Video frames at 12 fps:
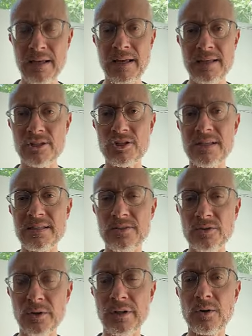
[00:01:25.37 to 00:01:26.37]
It's just
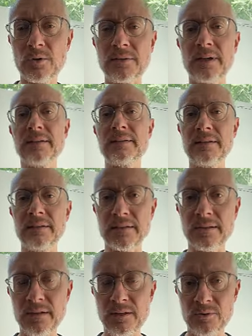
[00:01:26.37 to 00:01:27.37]
not a good
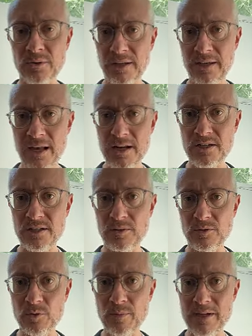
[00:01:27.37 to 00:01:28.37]
idea to engage
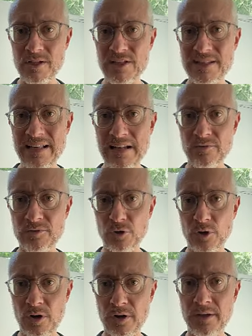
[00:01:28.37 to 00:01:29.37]
in too much
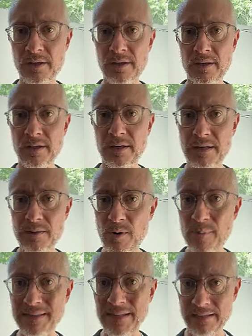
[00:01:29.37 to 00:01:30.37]
self-talk in a
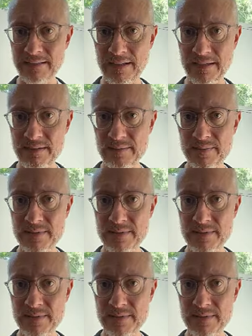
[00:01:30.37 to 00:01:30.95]
moment like that.